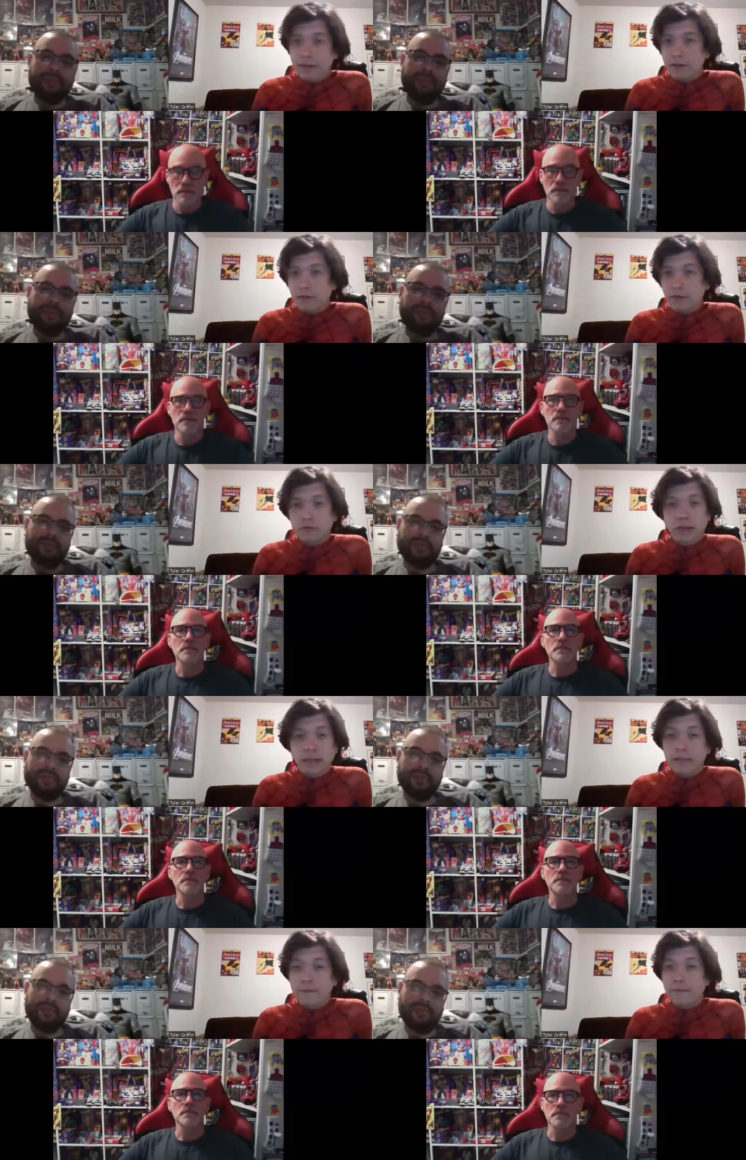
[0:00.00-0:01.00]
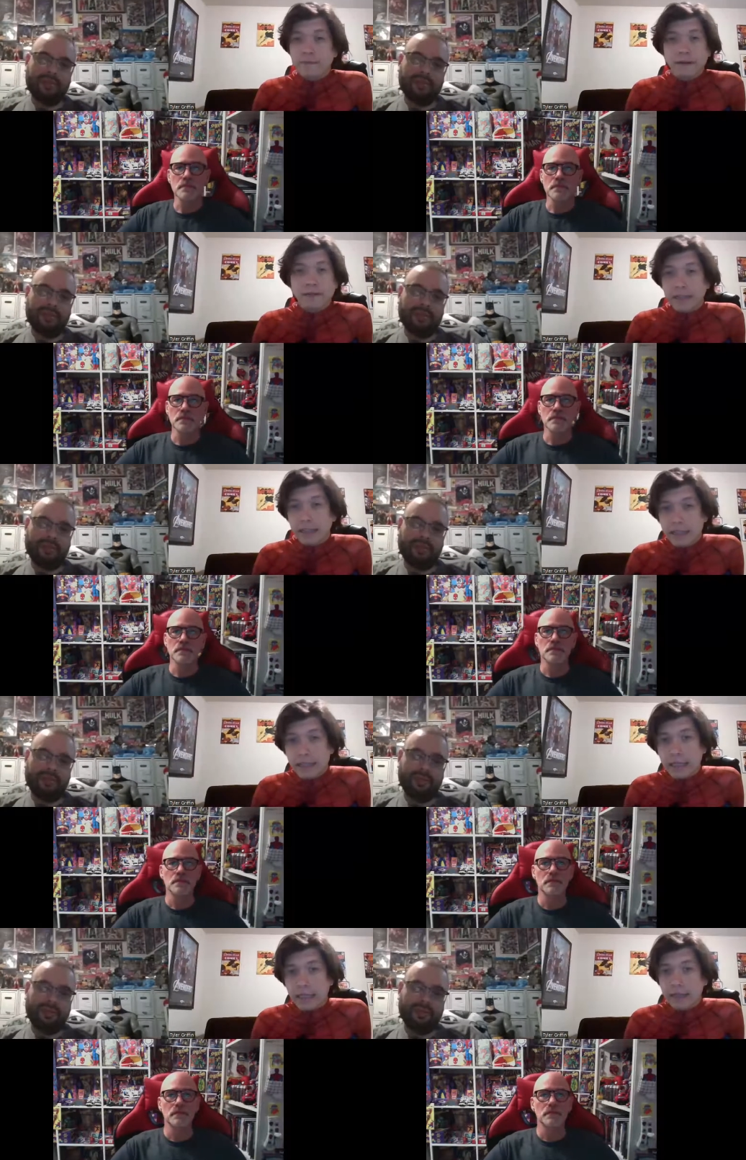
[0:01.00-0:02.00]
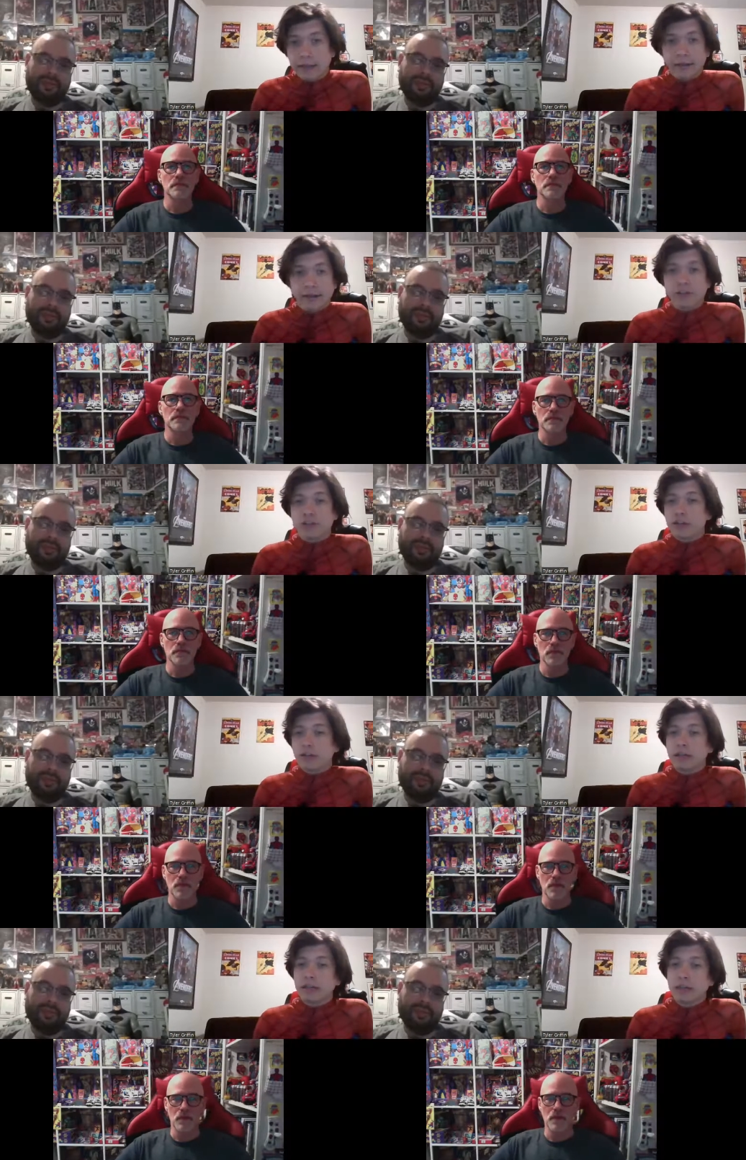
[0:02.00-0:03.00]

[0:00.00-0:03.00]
Speaker 1: we do an even 50?" And they're like, "Sure."